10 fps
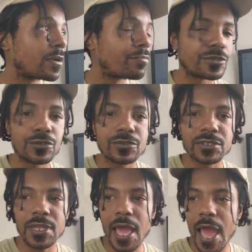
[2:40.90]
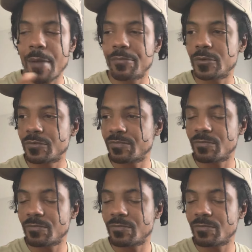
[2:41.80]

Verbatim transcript: producing Apple